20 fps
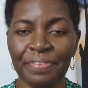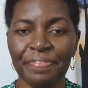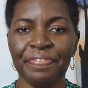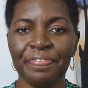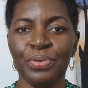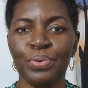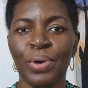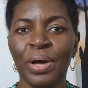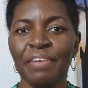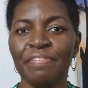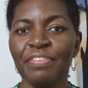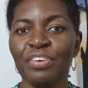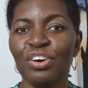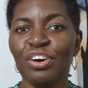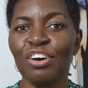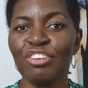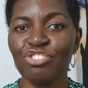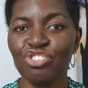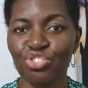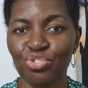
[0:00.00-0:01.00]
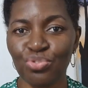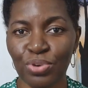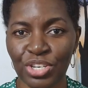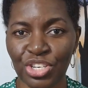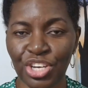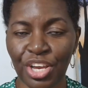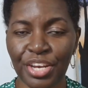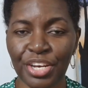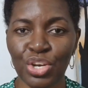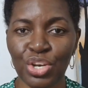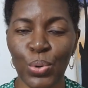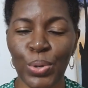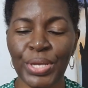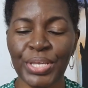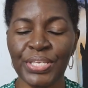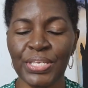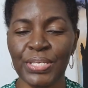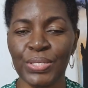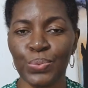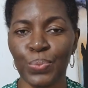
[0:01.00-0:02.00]
If you have construction
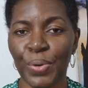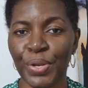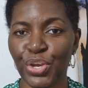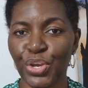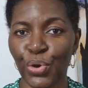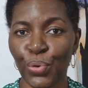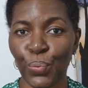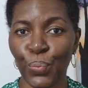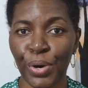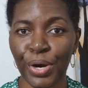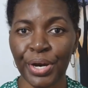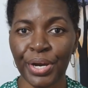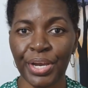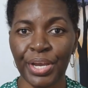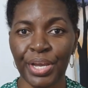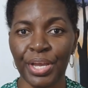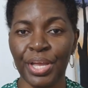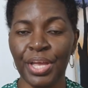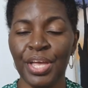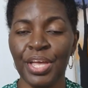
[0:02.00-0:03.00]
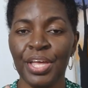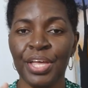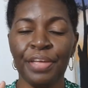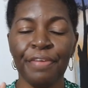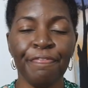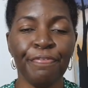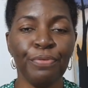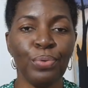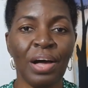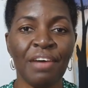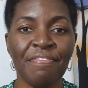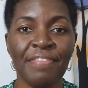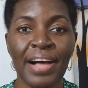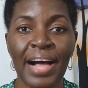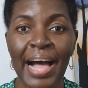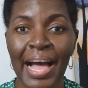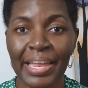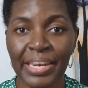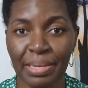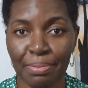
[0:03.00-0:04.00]
noises when you're working, if you
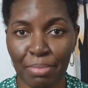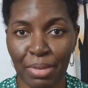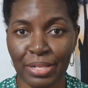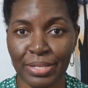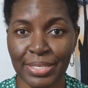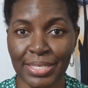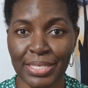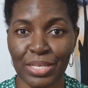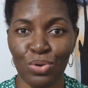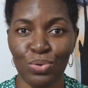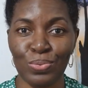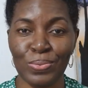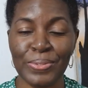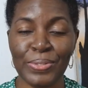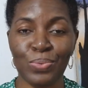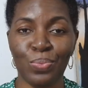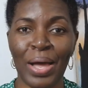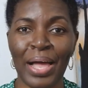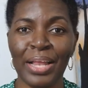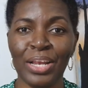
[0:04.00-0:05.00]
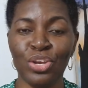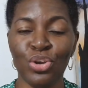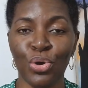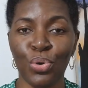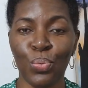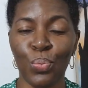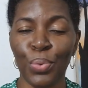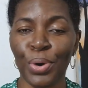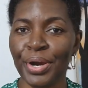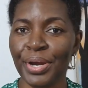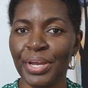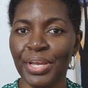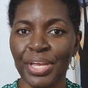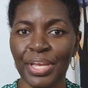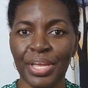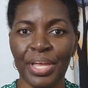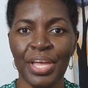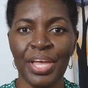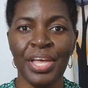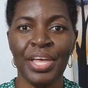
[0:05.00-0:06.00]
have animal sounds while you're
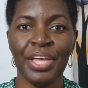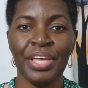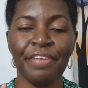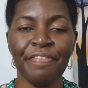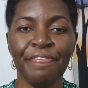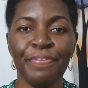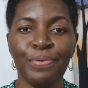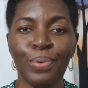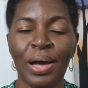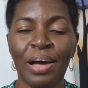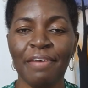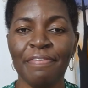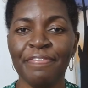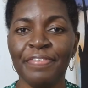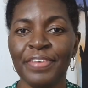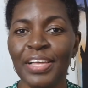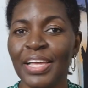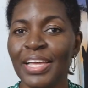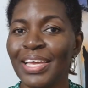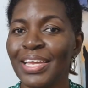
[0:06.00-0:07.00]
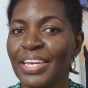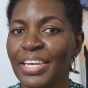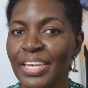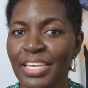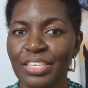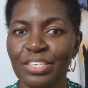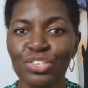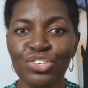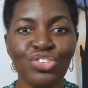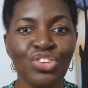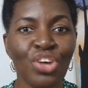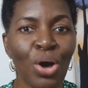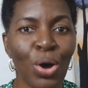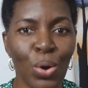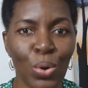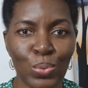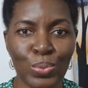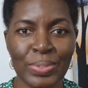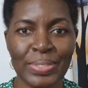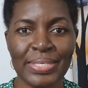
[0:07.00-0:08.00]
working, if you have any
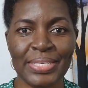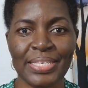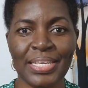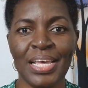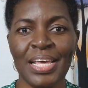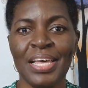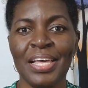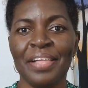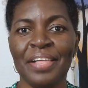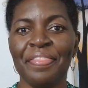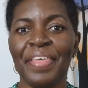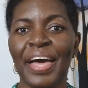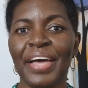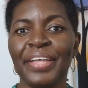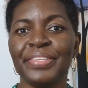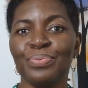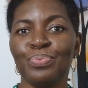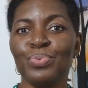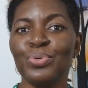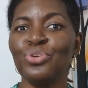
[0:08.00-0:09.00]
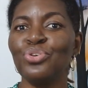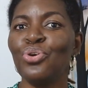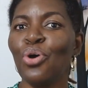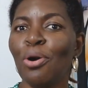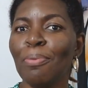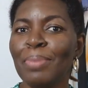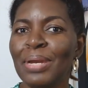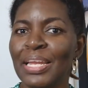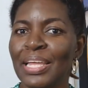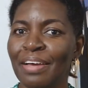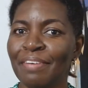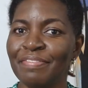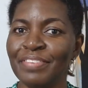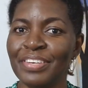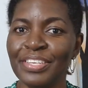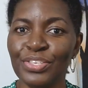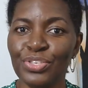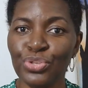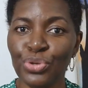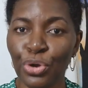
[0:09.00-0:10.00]
sounds that would normally have
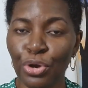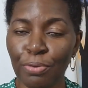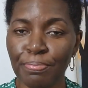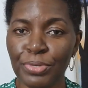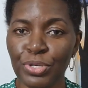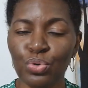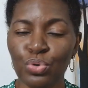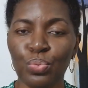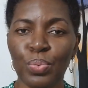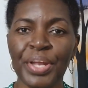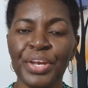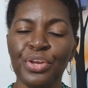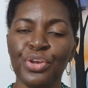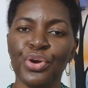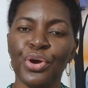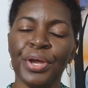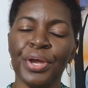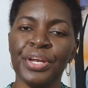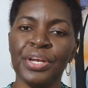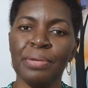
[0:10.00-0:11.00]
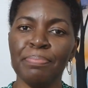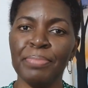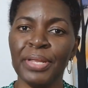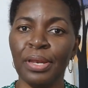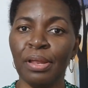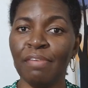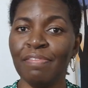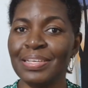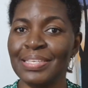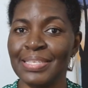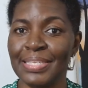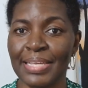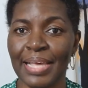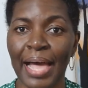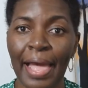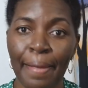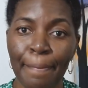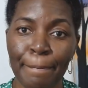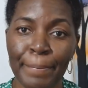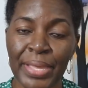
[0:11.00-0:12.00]
disturbed you when you're in the middle of a
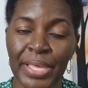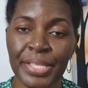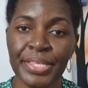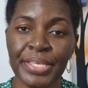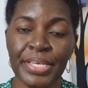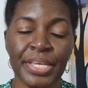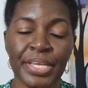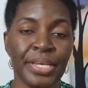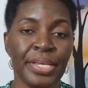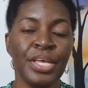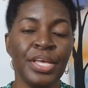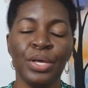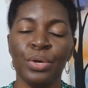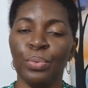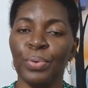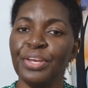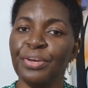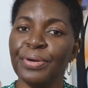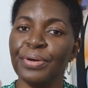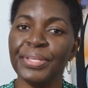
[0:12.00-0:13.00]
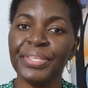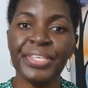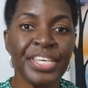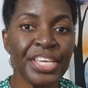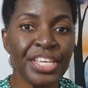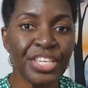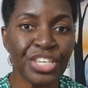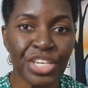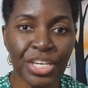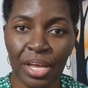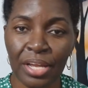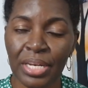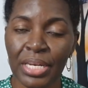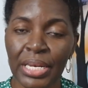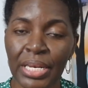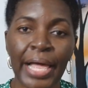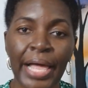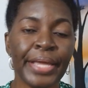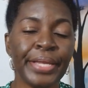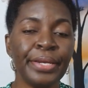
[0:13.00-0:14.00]
Skype meeting, when you're teaching
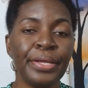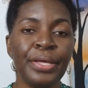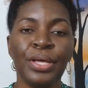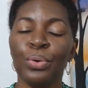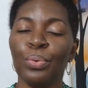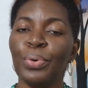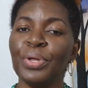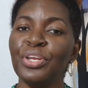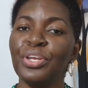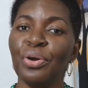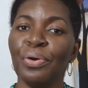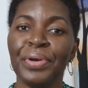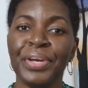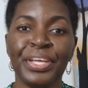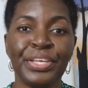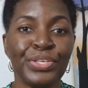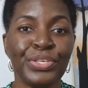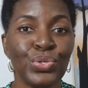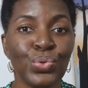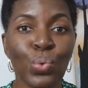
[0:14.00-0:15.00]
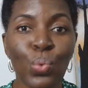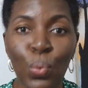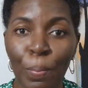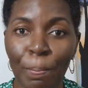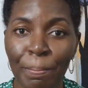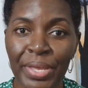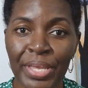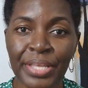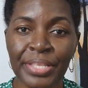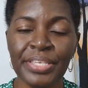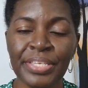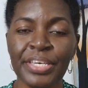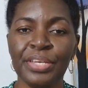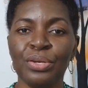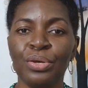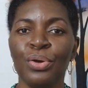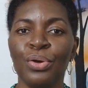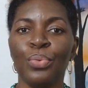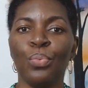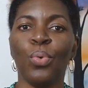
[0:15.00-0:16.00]
online, when you're on a Zoom
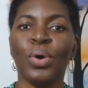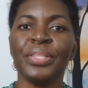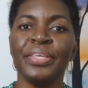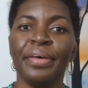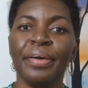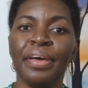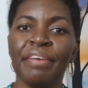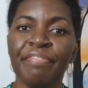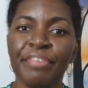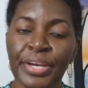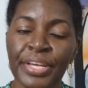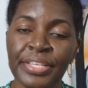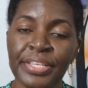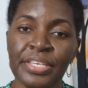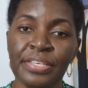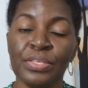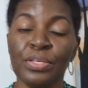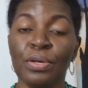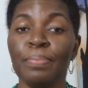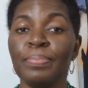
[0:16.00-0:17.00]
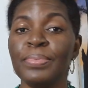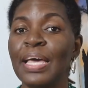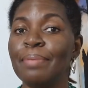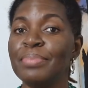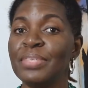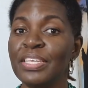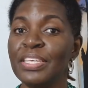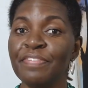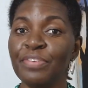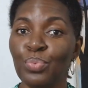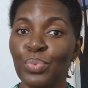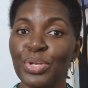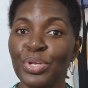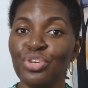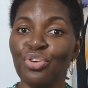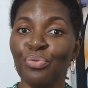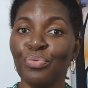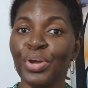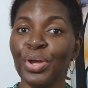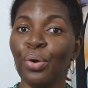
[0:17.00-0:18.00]
meeting, whatever it is, sometimes even
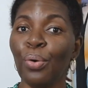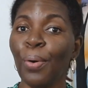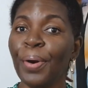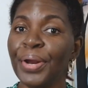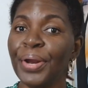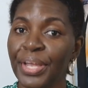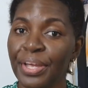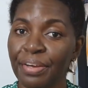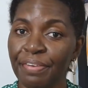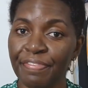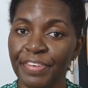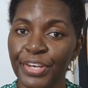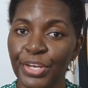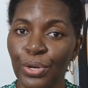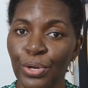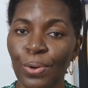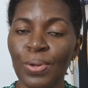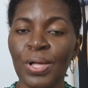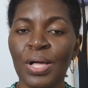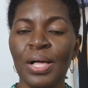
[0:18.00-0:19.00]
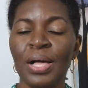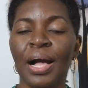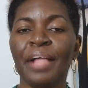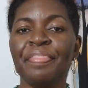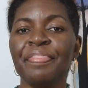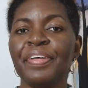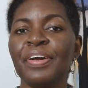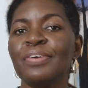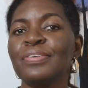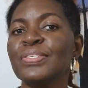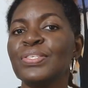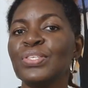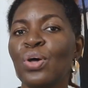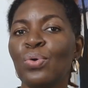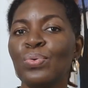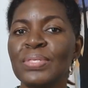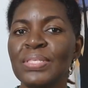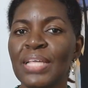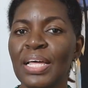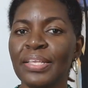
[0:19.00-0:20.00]
when you're recording a video and there are
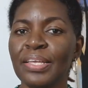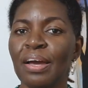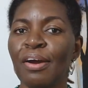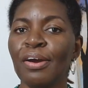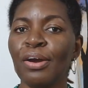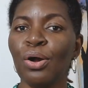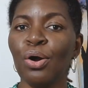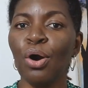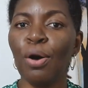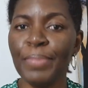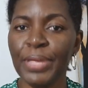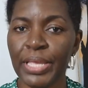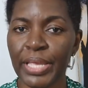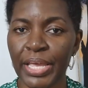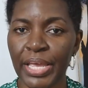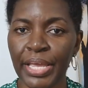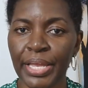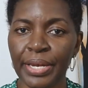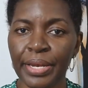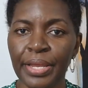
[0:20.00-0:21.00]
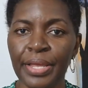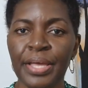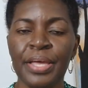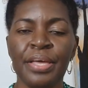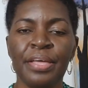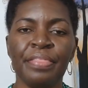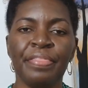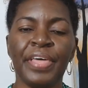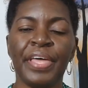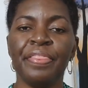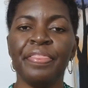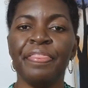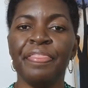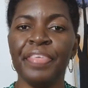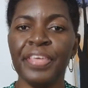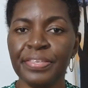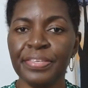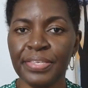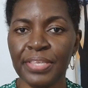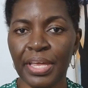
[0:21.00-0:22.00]
sounds that are coming in, then
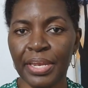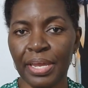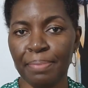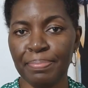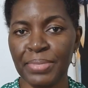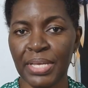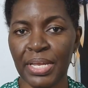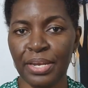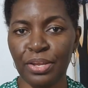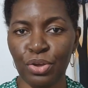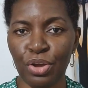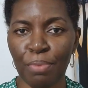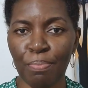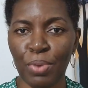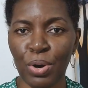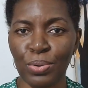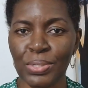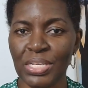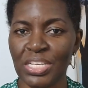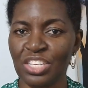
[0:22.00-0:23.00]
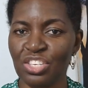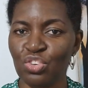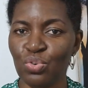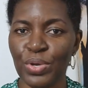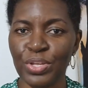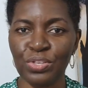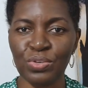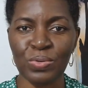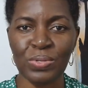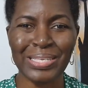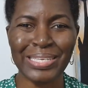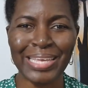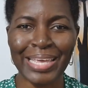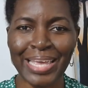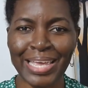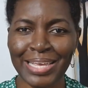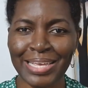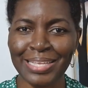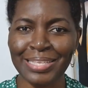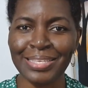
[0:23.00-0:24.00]
this that I'm telling you about is going to
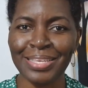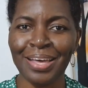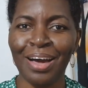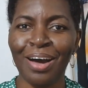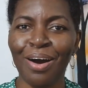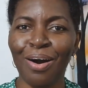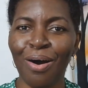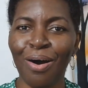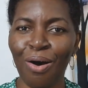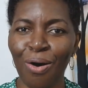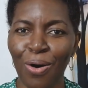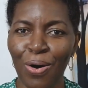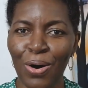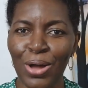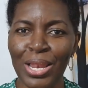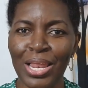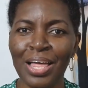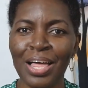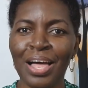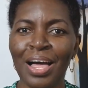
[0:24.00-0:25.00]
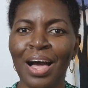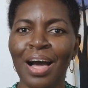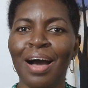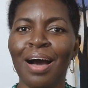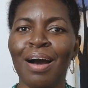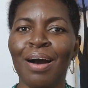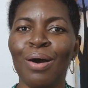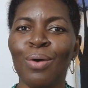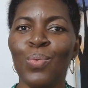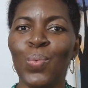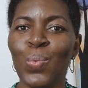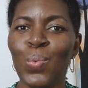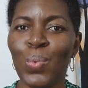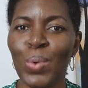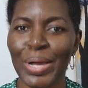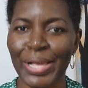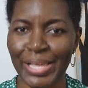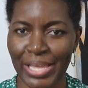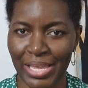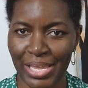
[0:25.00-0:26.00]
take it all
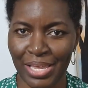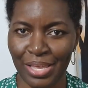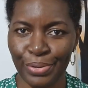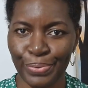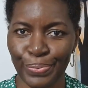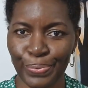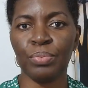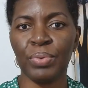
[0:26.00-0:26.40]
away.